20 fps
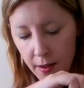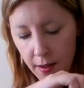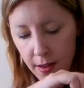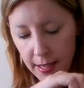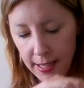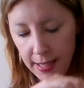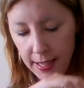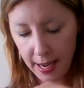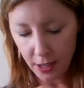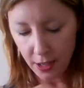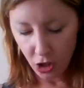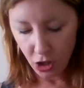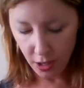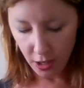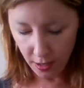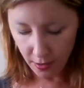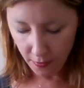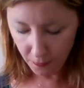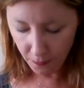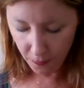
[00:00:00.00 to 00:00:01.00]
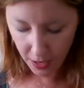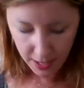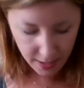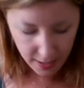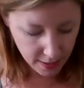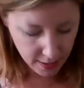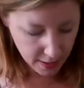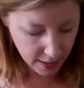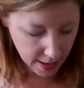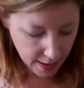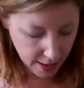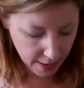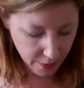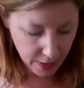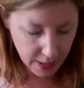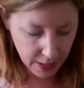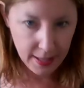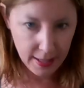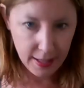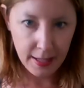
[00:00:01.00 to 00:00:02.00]
attach it in the front so that it
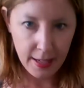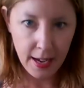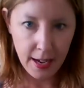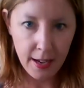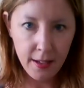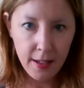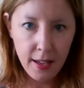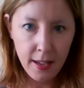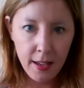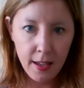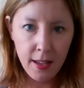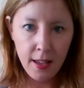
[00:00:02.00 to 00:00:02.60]
was snug